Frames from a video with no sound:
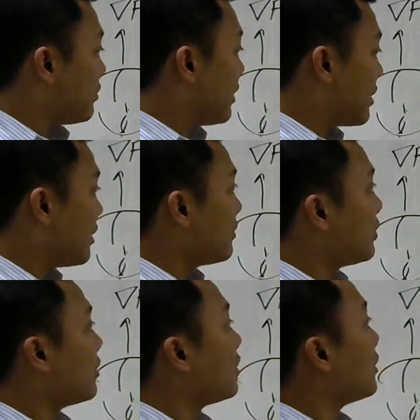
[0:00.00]
That's it.
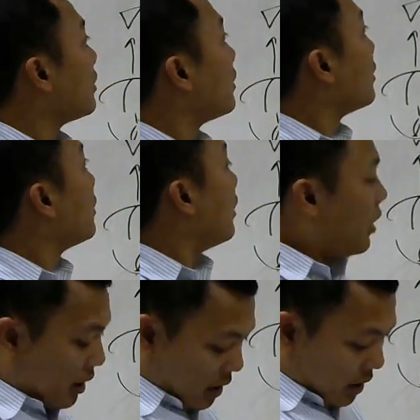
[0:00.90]

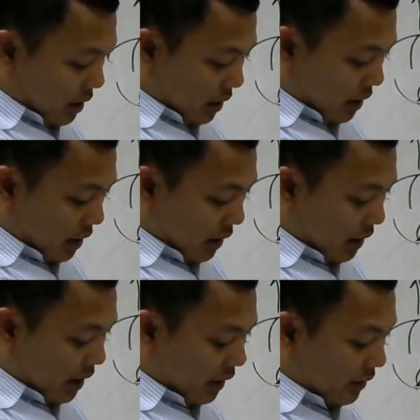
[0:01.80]
And
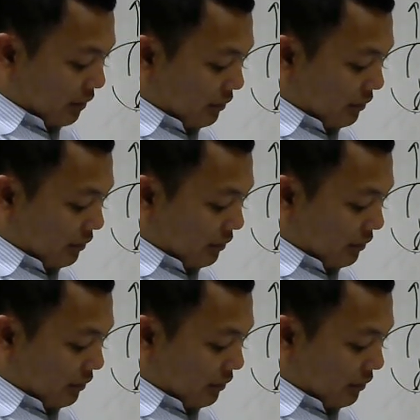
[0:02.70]
then,